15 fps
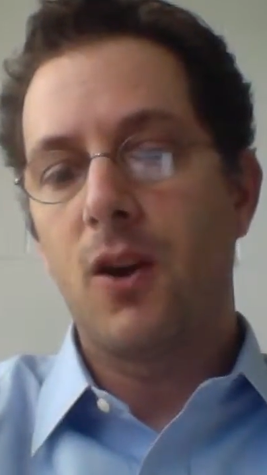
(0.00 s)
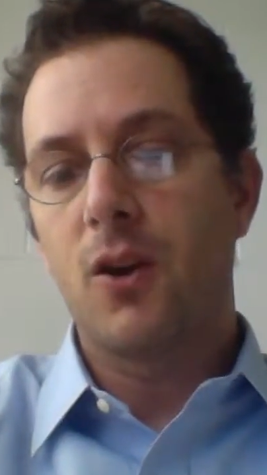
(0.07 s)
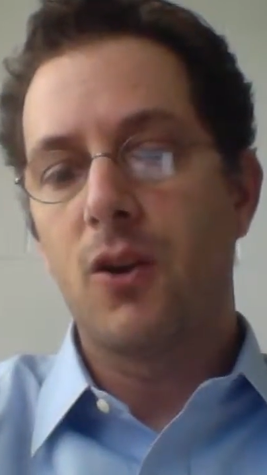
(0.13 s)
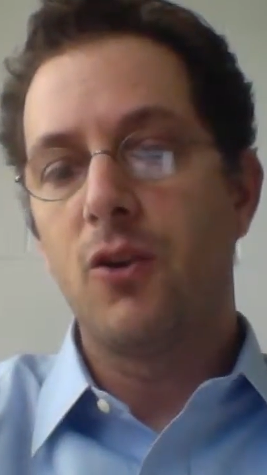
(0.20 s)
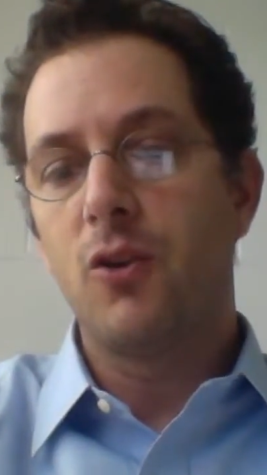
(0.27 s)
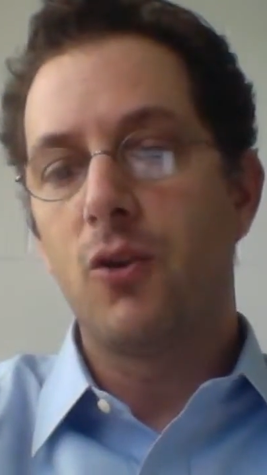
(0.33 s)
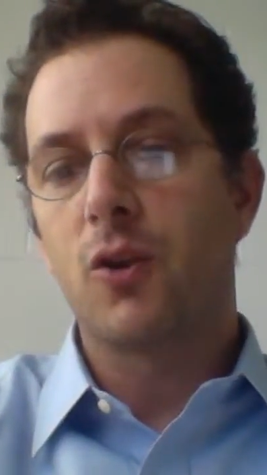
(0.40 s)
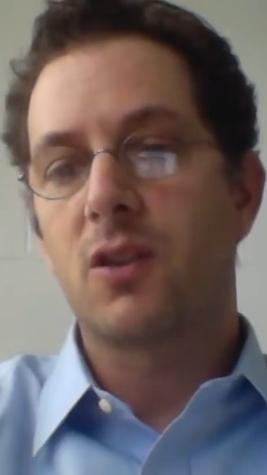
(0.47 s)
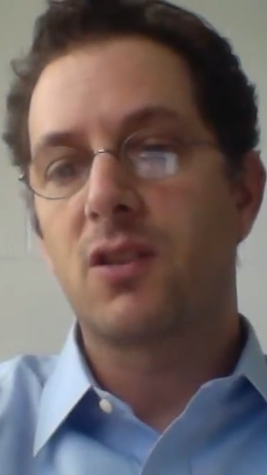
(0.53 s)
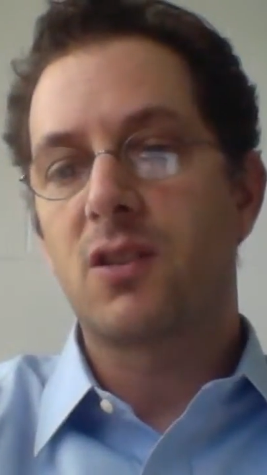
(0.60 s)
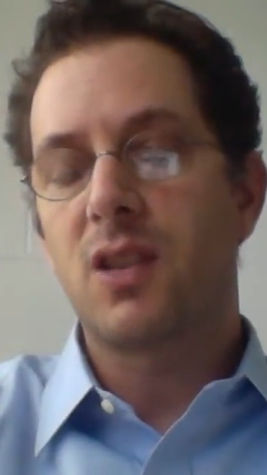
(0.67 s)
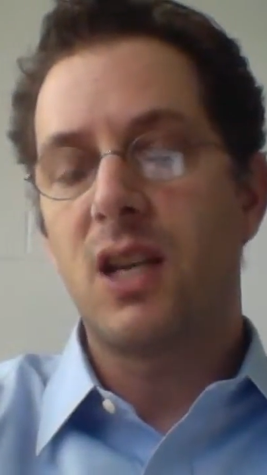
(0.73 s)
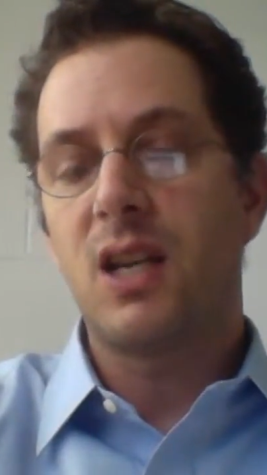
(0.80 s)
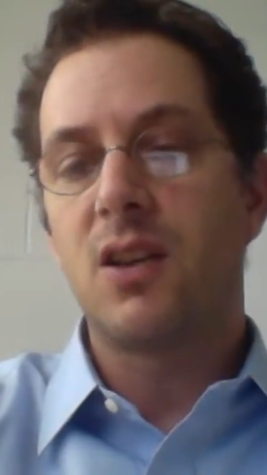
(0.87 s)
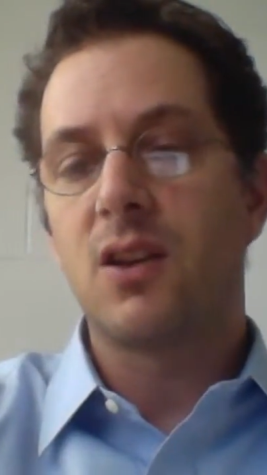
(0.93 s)
here in New
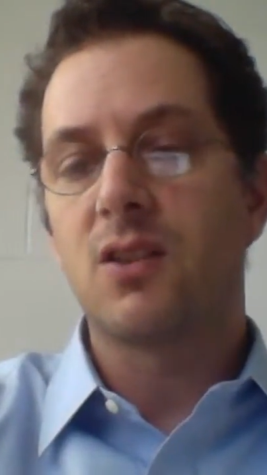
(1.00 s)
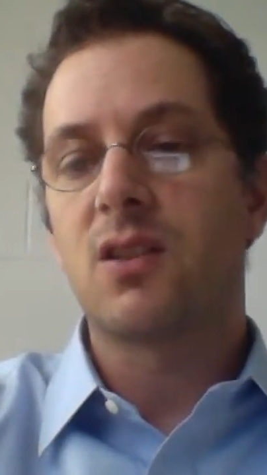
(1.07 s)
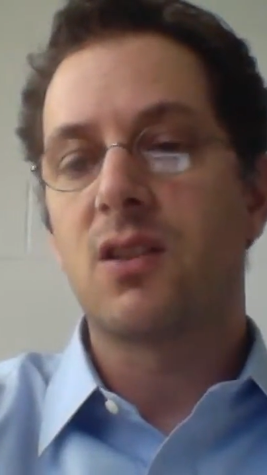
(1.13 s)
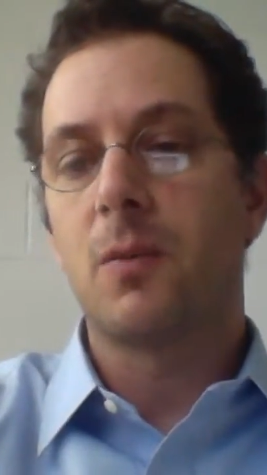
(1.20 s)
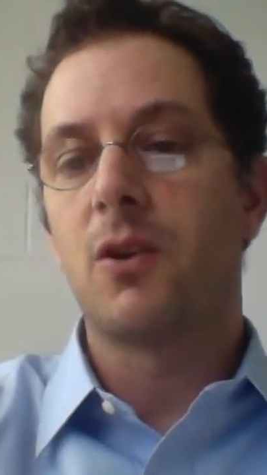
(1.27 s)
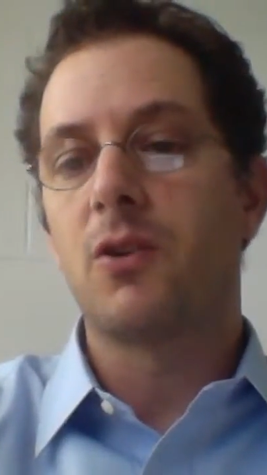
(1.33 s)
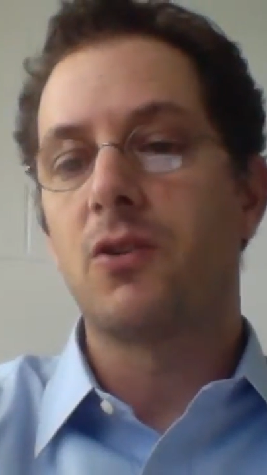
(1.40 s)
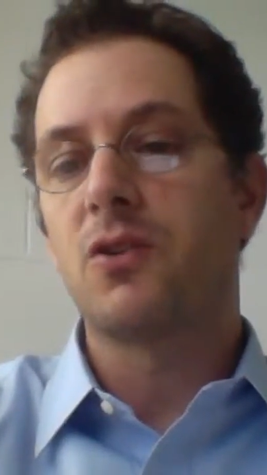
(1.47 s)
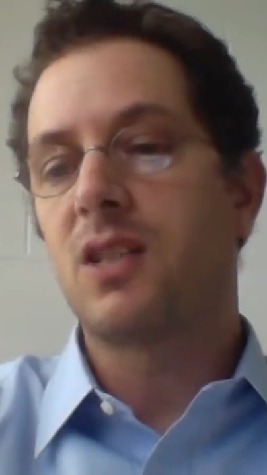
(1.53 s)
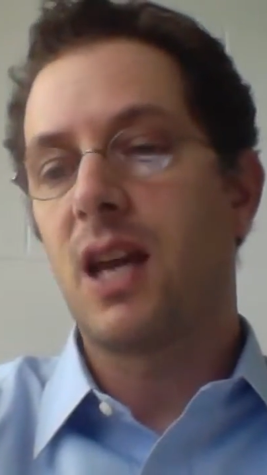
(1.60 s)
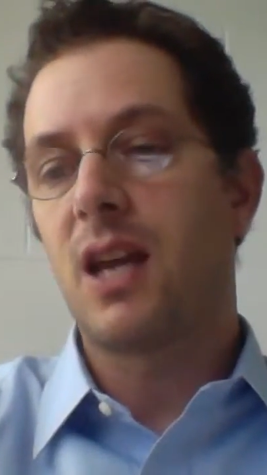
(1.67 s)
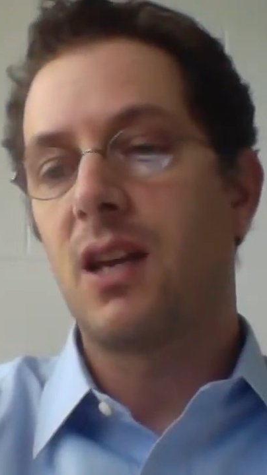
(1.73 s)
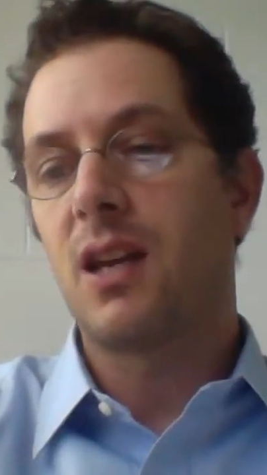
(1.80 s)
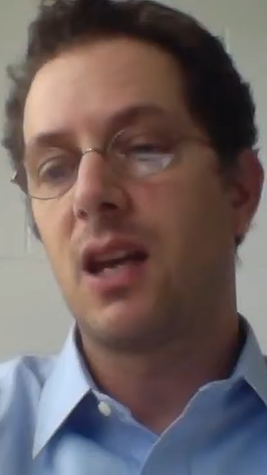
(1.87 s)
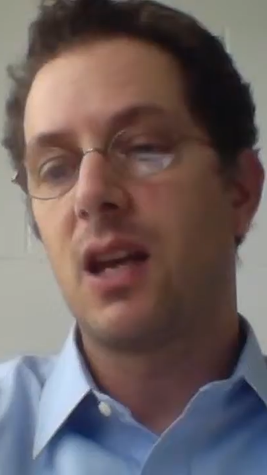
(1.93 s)
York City, there's some
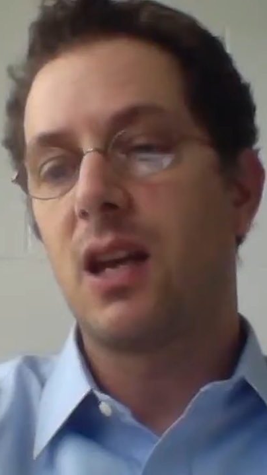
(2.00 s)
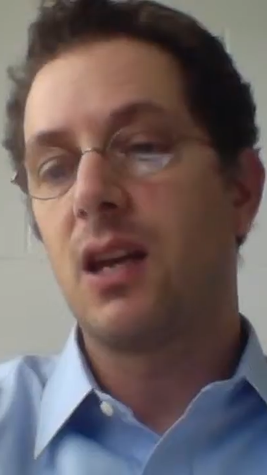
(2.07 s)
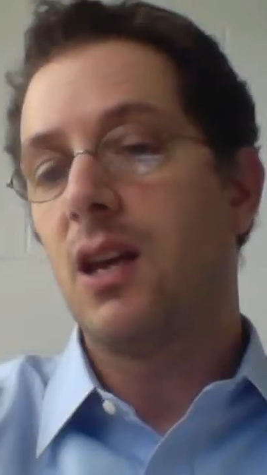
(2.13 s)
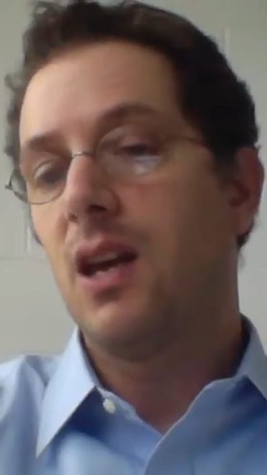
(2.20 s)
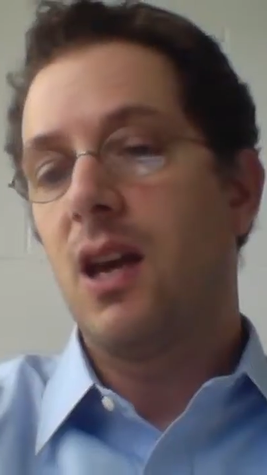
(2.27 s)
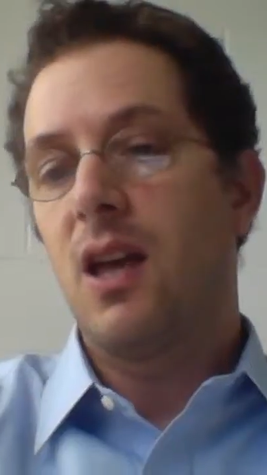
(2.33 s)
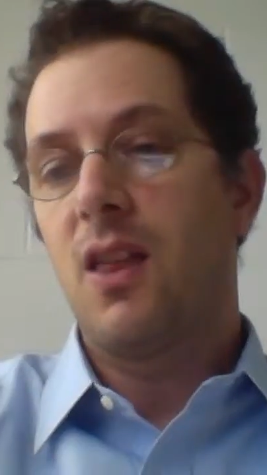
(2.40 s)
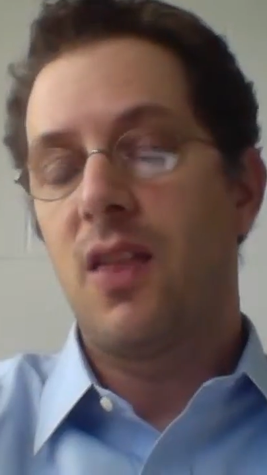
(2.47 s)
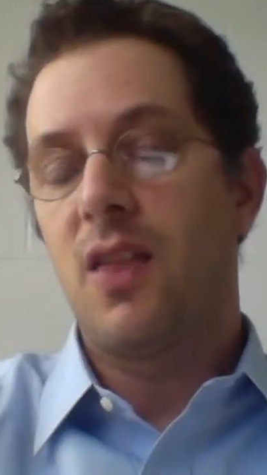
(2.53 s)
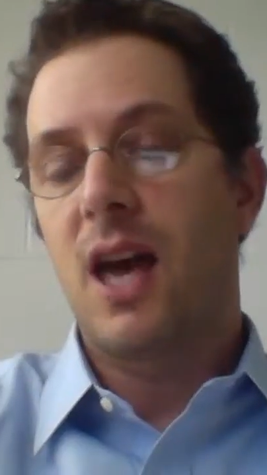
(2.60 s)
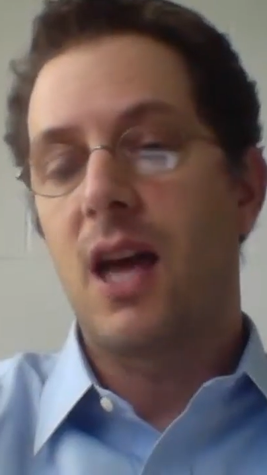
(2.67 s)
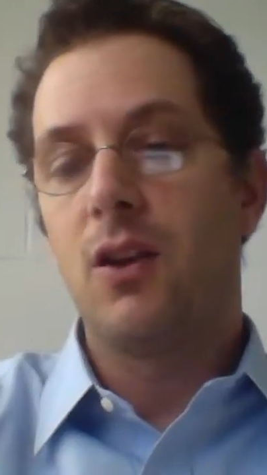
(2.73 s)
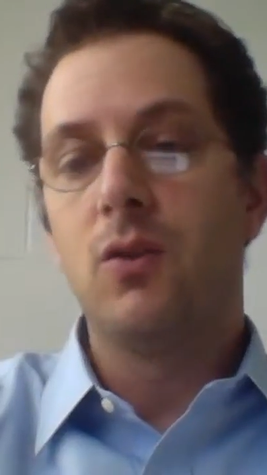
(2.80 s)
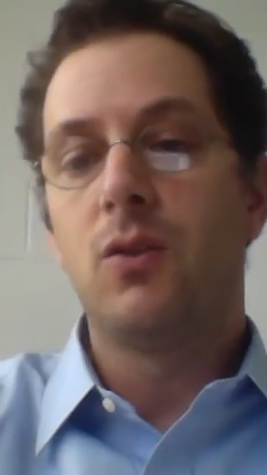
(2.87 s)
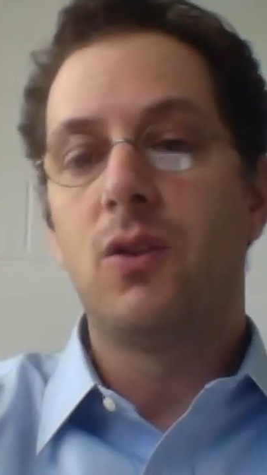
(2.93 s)
understanding
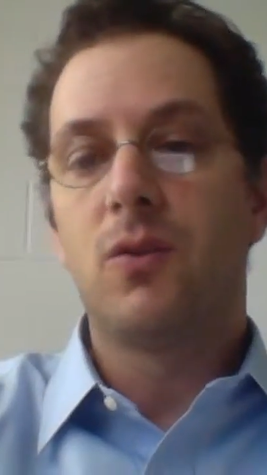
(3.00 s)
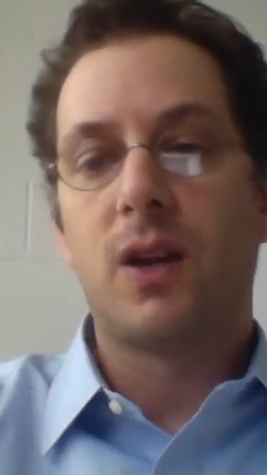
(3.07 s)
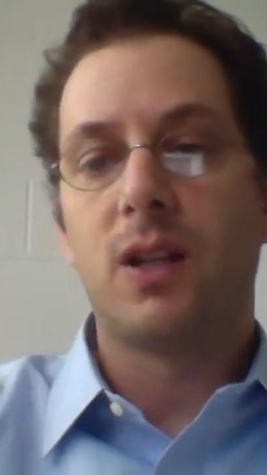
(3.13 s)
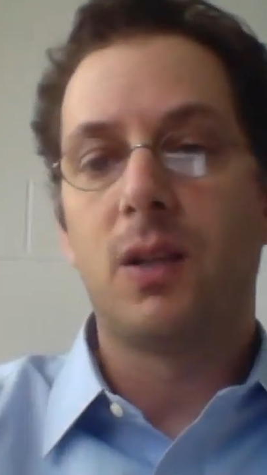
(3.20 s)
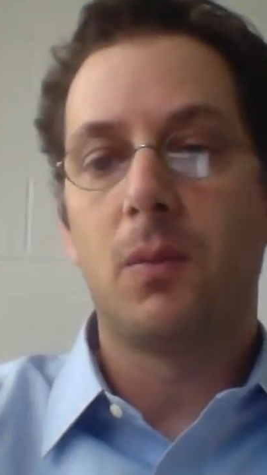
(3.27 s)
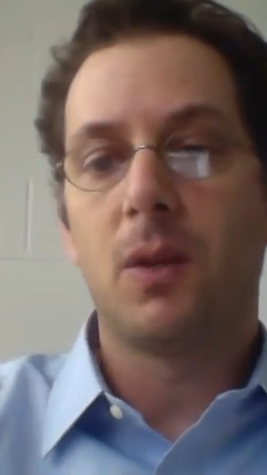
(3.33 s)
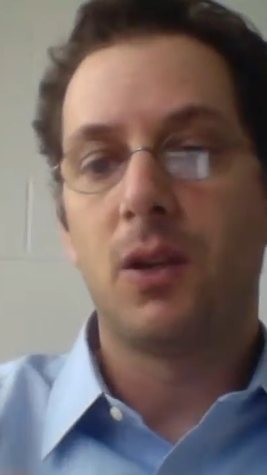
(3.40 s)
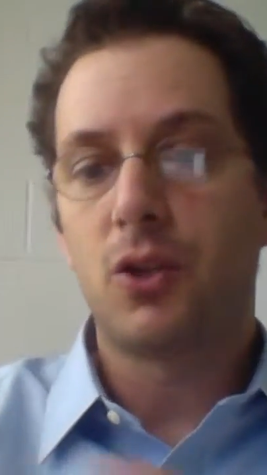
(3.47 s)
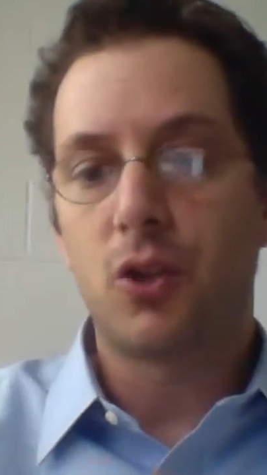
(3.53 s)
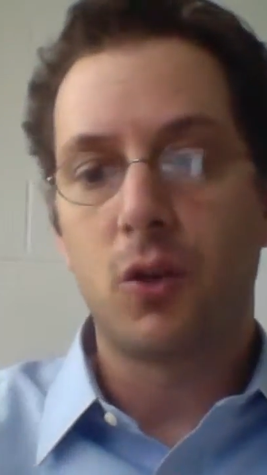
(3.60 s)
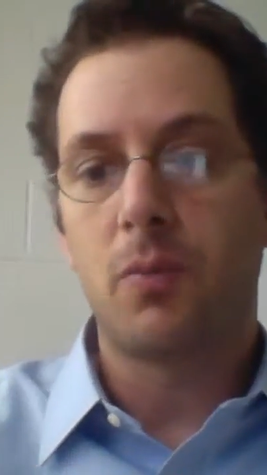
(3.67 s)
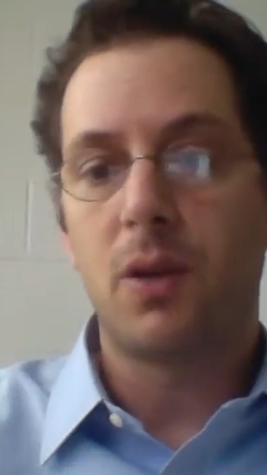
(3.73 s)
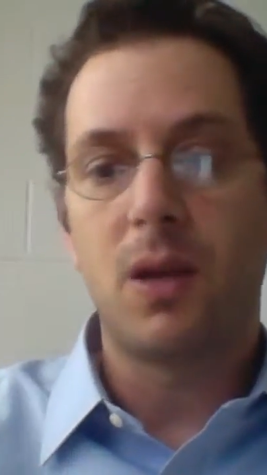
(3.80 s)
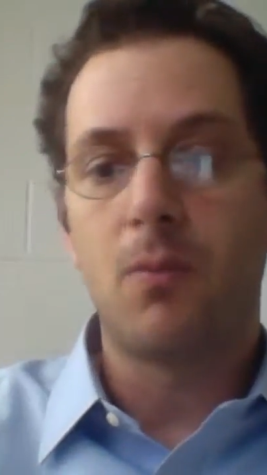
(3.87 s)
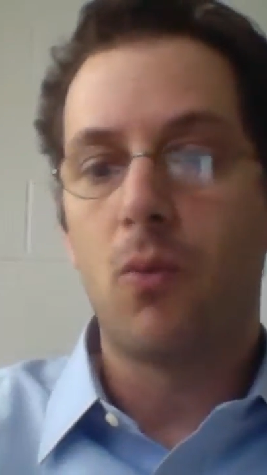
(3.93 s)
that new development
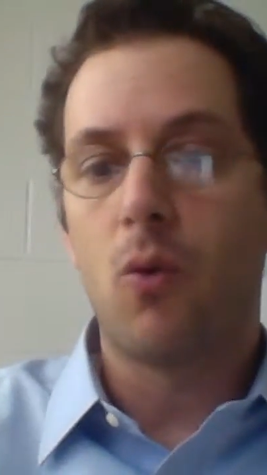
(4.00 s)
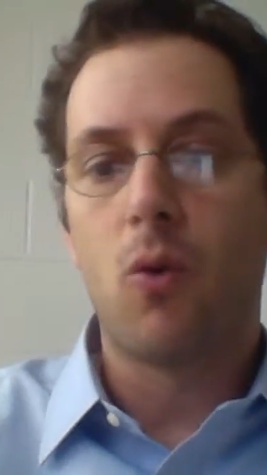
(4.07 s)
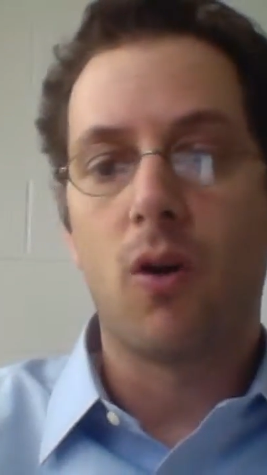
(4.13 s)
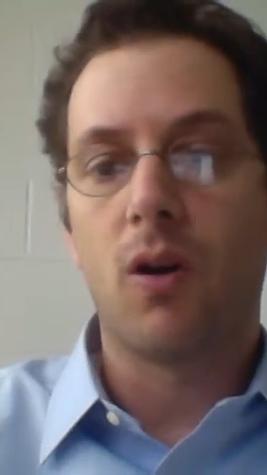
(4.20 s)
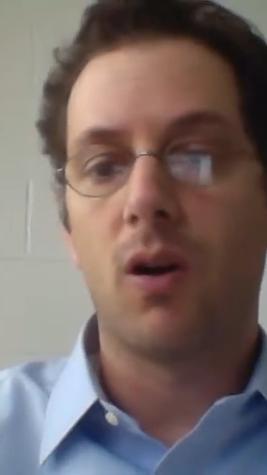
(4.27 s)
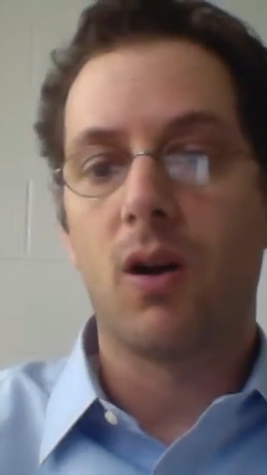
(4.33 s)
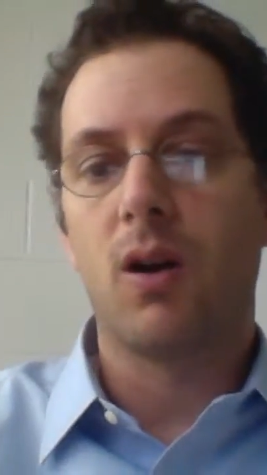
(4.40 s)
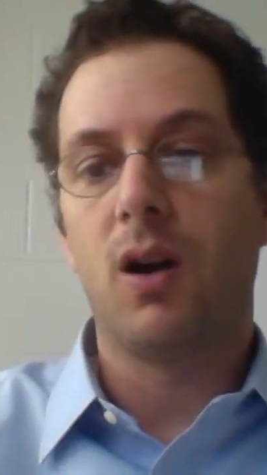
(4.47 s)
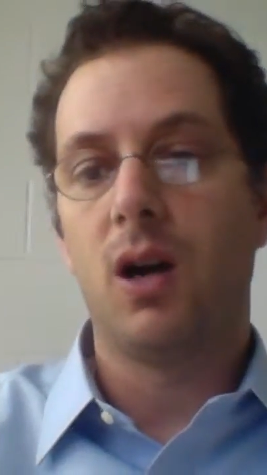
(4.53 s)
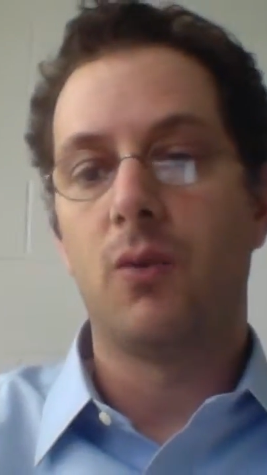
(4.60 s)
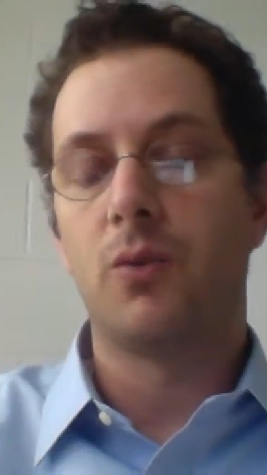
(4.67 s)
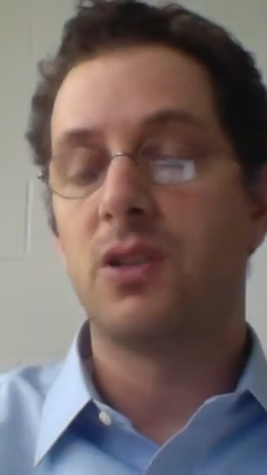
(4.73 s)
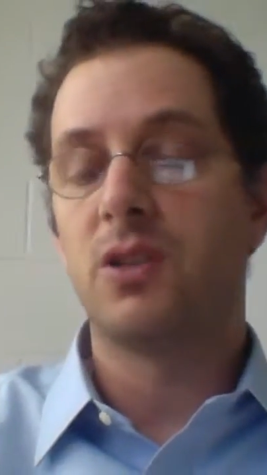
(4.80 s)
should be more